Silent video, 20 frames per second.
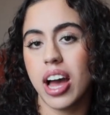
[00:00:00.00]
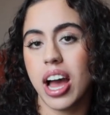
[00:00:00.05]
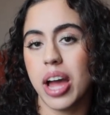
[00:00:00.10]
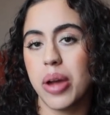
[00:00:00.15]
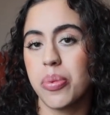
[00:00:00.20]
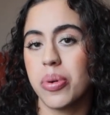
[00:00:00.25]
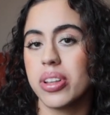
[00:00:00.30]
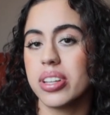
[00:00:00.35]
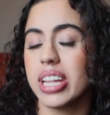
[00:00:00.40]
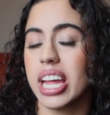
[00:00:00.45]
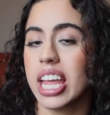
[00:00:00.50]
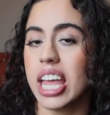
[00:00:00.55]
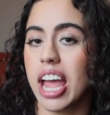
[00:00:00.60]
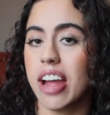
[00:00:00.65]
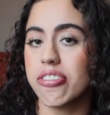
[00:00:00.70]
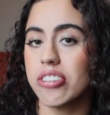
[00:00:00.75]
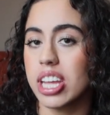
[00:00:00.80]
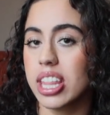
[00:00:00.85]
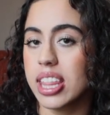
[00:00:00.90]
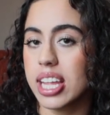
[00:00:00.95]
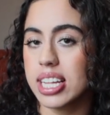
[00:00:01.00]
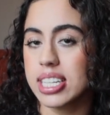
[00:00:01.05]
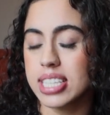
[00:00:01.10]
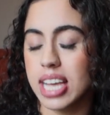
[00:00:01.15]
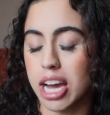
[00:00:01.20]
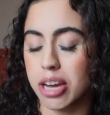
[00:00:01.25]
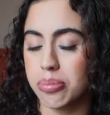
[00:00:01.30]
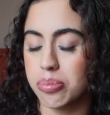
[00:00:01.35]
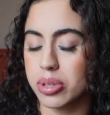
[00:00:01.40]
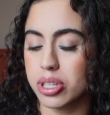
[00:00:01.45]
I will link everything
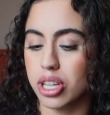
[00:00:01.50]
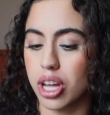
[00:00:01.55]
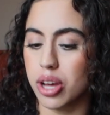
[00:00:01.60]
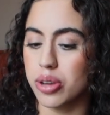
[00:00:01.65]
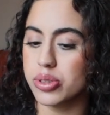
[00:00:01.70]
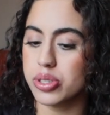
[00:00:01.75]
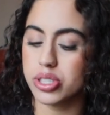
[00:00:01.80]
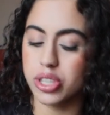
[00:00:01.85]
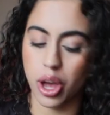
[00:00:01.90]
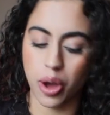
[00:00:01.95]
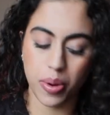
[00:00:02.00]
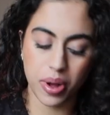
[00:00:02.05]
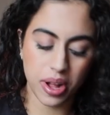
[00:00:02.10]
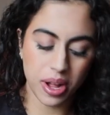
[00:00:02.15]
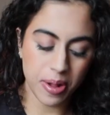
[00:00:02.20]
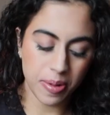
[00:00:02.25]
down below. So